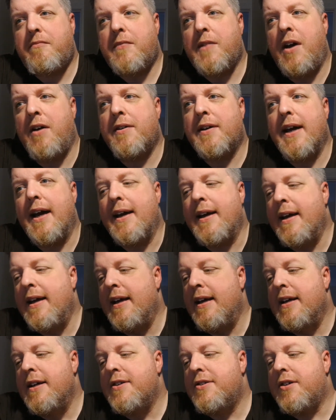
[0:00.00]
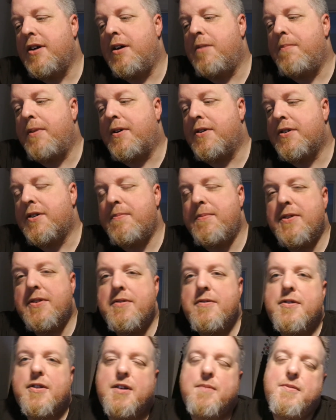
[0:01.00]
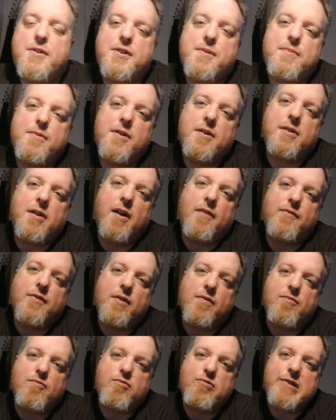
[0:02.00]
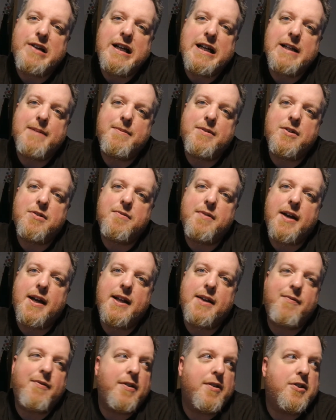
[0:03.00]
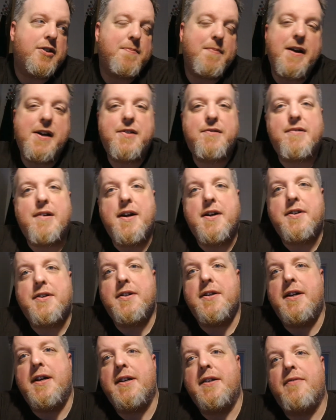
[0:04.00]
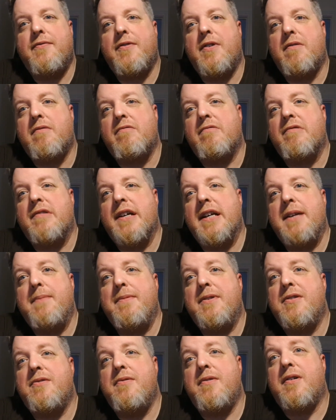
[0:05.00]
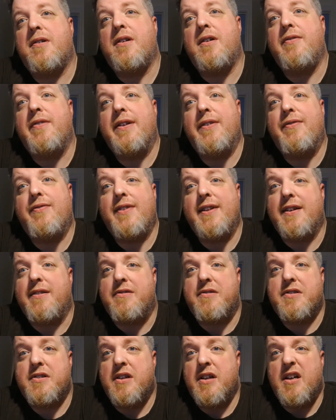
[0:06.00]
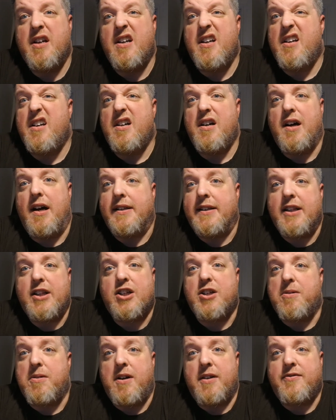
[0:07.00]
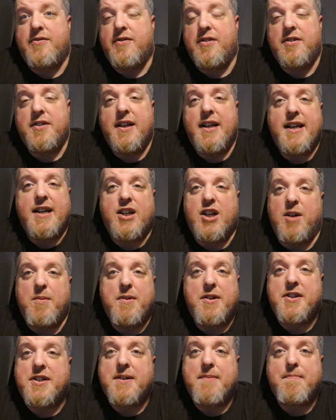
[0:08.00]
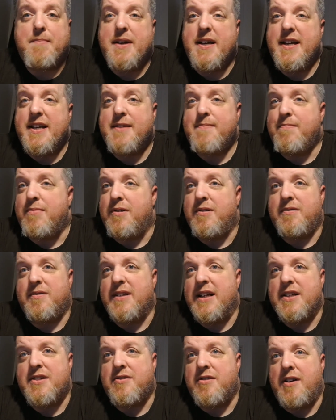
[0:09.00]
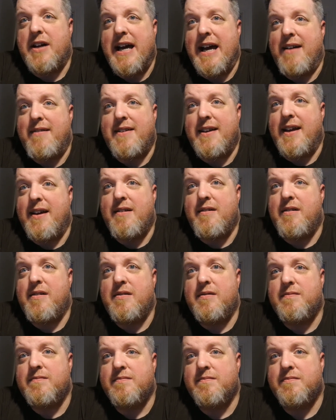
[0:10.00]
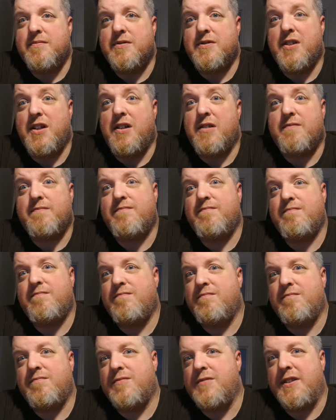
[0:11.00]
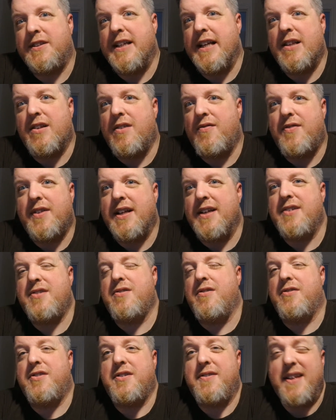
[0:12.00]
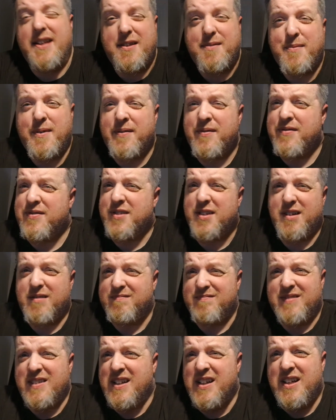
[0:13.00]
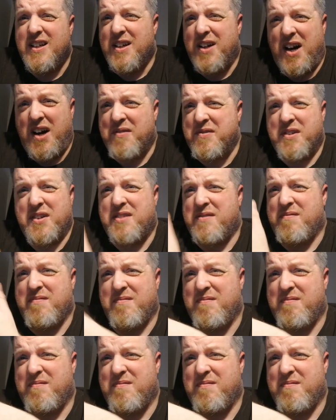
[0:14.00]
Okay, so because I've been doing commission work, I've not really been doing anything on Space Crash, and I've not really been doing a lot of anything else. I've done a Comic Jam piece, but that's not out yet, so deadline for that is not till the end of the month, so I've just